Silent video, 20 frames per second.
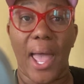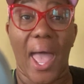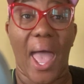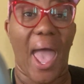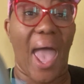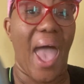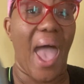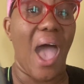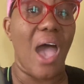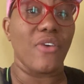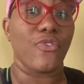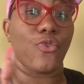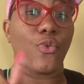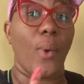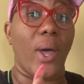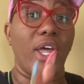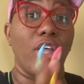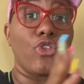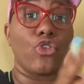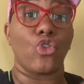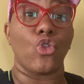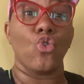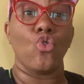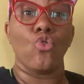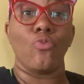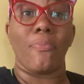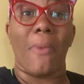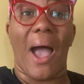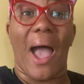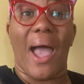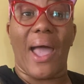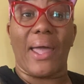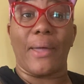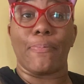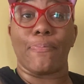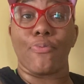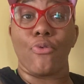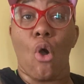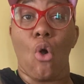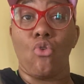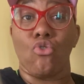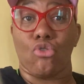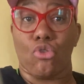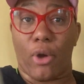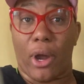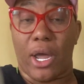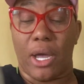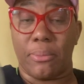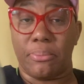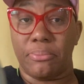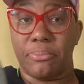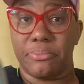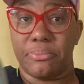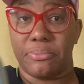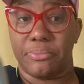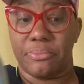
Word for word: Halfway through my program,